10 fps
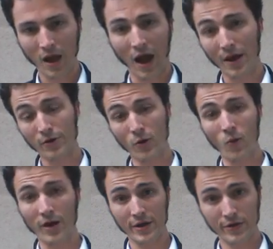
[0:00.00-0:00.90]
I don't know
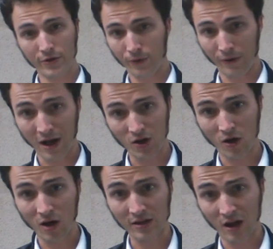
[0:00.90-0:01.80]
why your
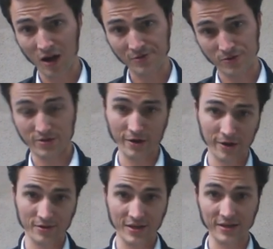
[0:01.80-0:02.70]
alcoholic officers
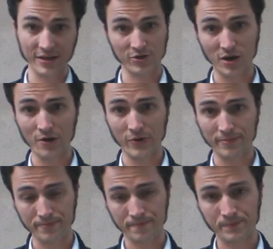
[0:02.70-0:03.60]
there didn't catch on to it.
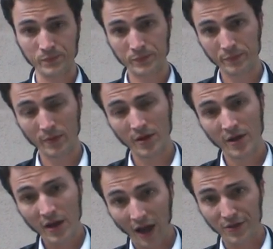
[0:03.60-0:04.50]

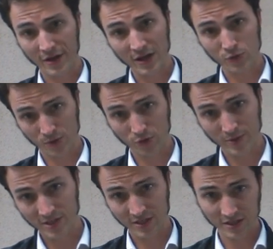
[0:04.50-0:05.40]
I think you guys were too
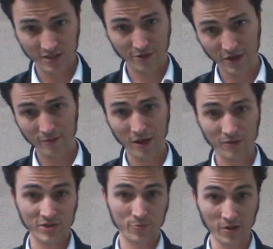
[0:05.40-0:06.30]
busy thinking
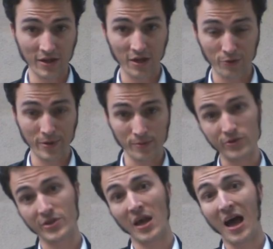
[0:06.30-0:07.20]
about spilling other
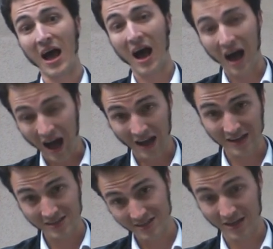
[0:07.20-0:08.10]
people's
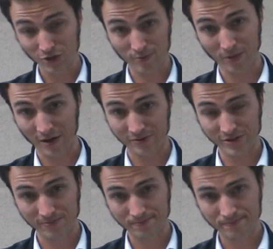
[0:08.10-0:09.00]
Heinz ketchup bottles